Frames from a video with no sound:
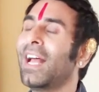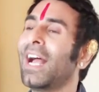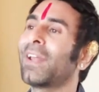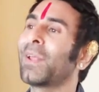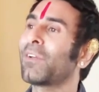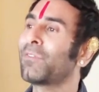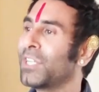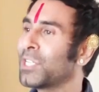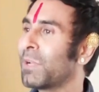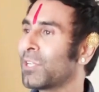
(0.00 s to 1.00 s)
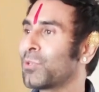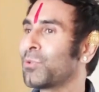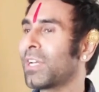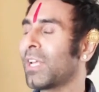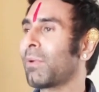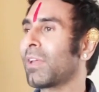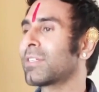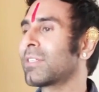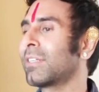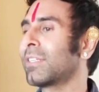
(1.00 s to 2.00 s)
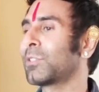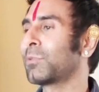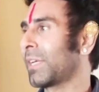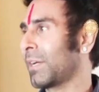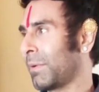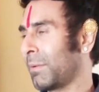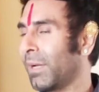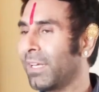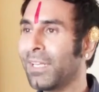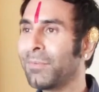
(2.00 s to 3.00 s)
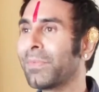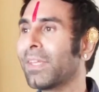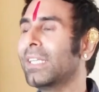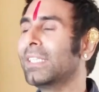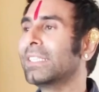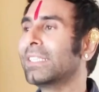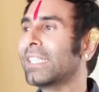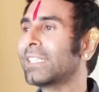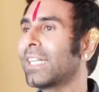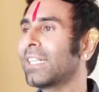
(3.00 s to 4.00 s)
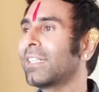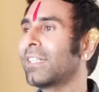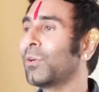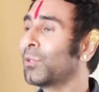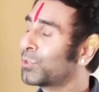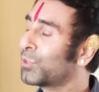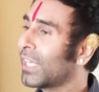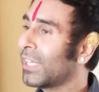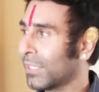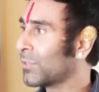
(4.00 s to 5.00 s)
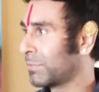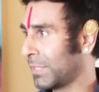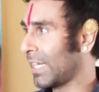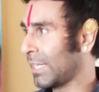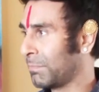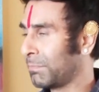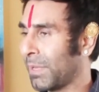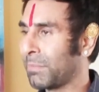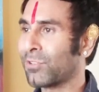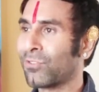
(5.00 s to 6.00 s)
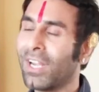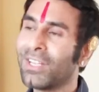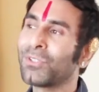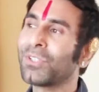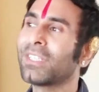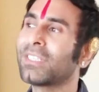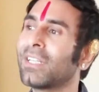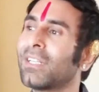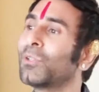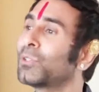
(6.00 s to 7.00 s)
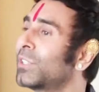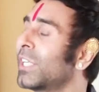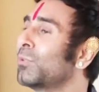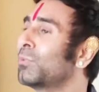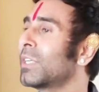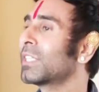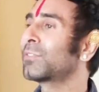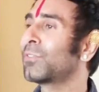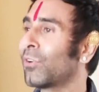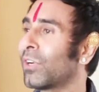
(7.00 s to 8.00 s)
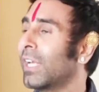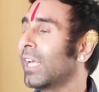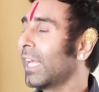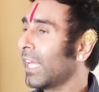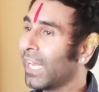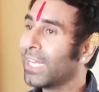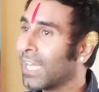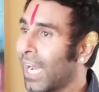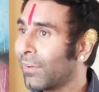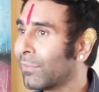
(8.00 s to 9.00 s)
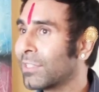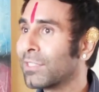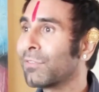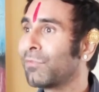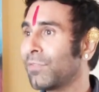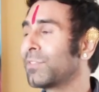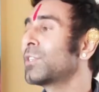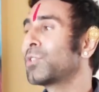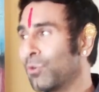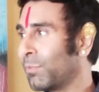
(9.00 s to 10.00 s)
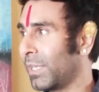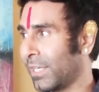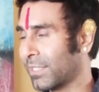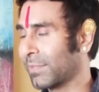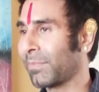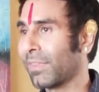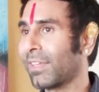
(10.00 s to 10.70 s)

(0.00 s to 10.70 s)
And then I finished my shoot and I went to pick up my money. They said, oh, today, this was daily payments, right? So he said, oh, today you worked for 8 hours, 52 minutes.